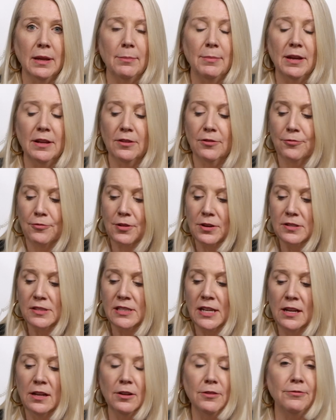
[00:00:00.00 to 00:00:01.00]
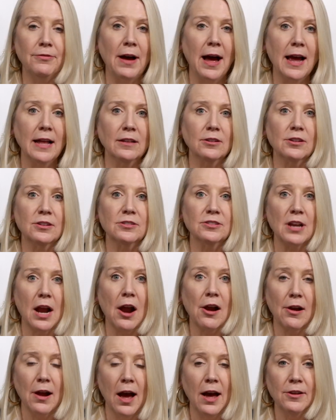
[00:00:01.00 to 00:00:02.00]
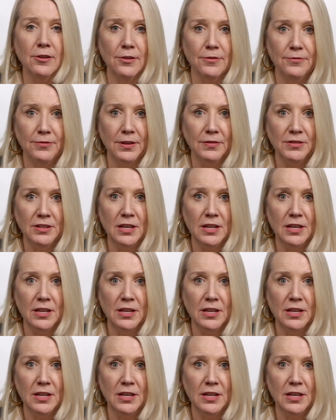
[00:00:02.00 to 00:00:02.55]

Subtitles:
limits for single filers are $153,000